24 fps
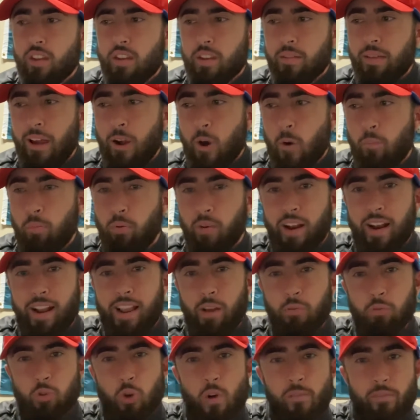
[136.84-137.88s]
Howard played today
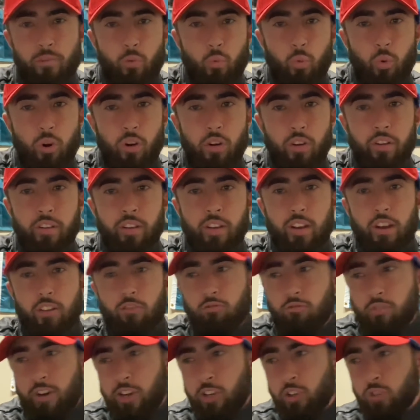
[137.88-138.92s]
was 0 for 1.
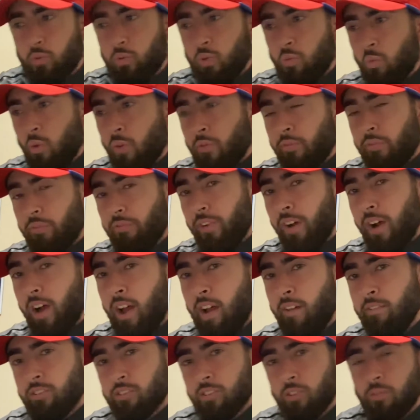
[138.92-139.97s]
Rangers were 1 for
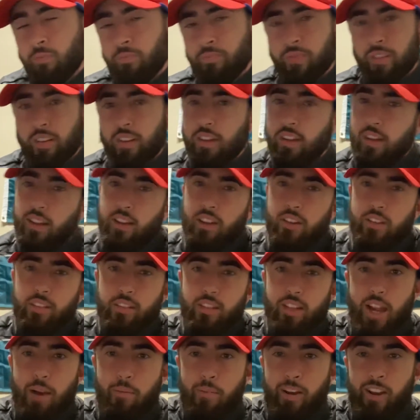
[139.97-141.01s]
5. So
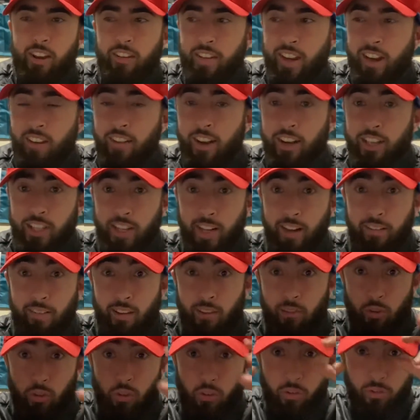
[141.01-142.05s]
not a, not a lot of chances.
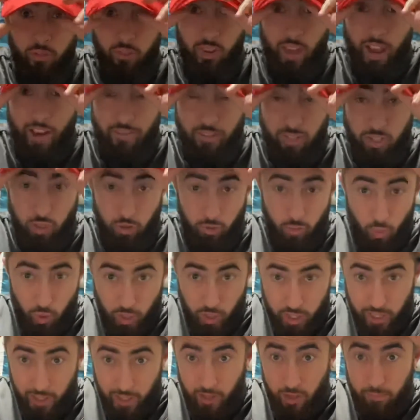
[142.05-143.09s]
Obviously, only one
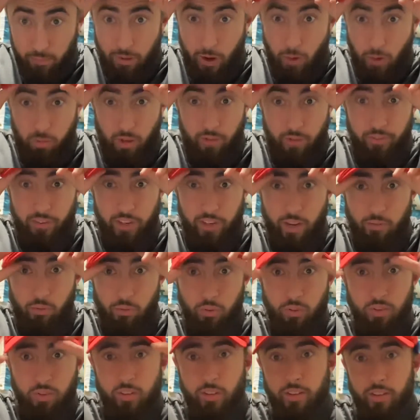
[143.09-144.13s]
chance power play for
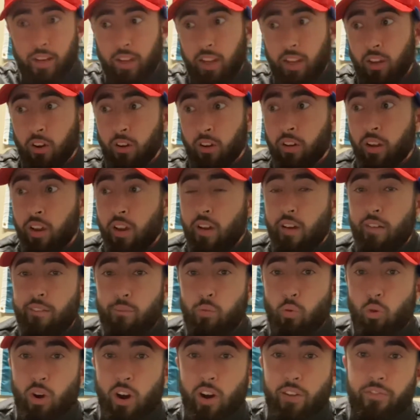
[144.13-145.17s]
Devils, and they killed
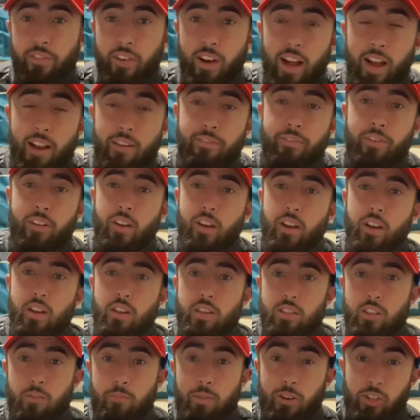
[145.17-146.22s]
four out of five
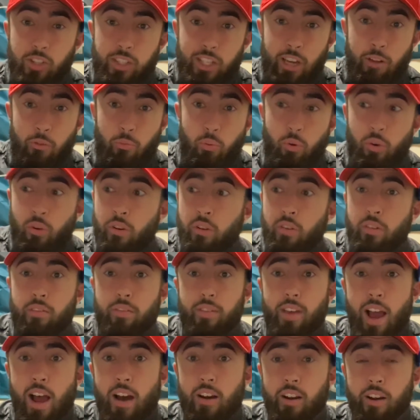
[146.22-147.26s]
so special teams were
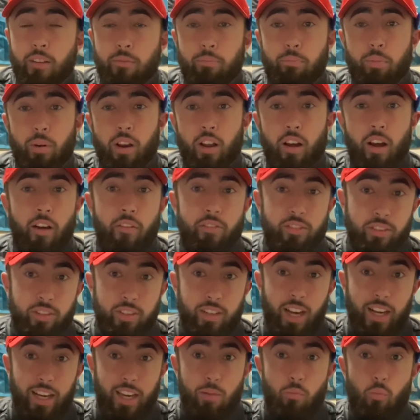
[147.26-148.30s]
solid, but uh, obviously you
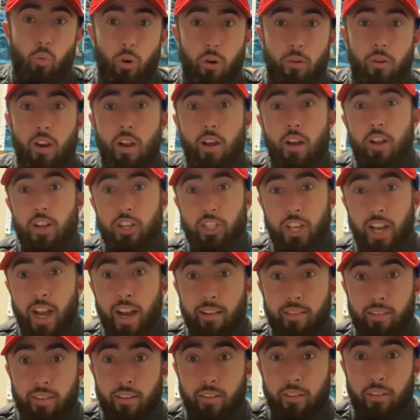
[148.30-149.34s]
got to get more
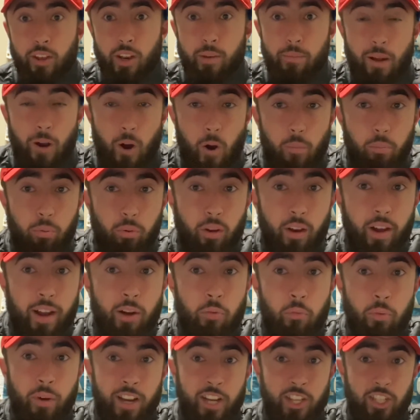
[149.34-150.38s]
chances on the power play,
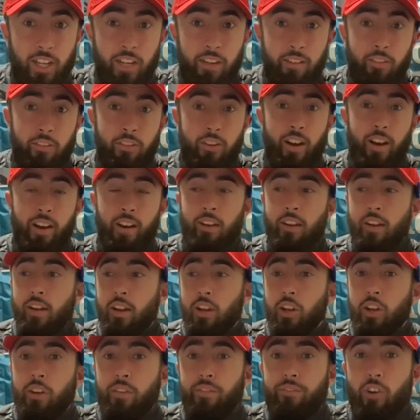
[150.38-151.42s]
and we get chances you got to
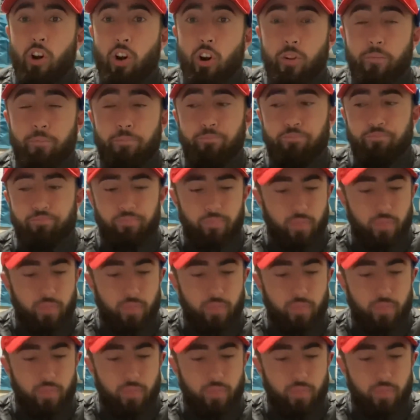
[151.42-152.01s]
convert.